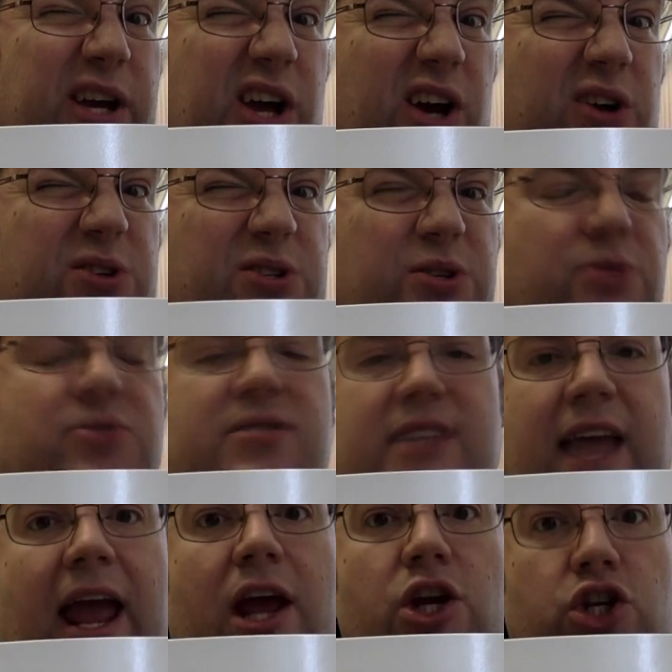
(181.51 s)
younger students
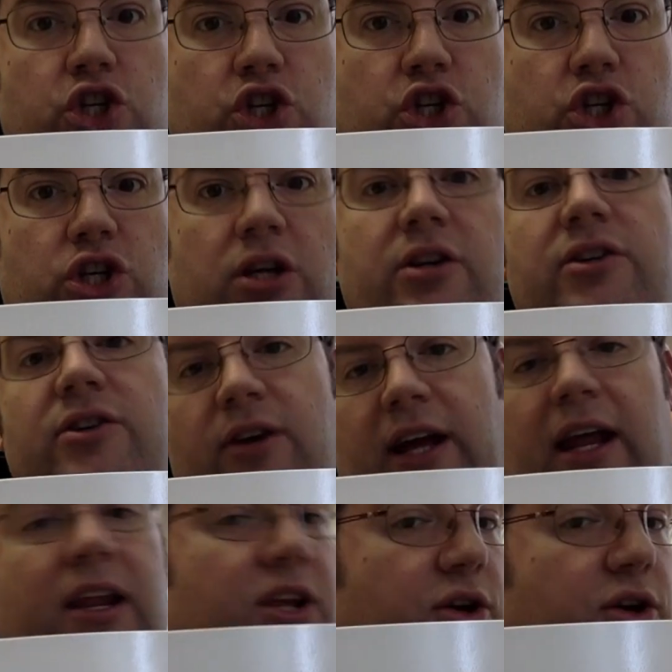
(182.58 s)
say shh during it.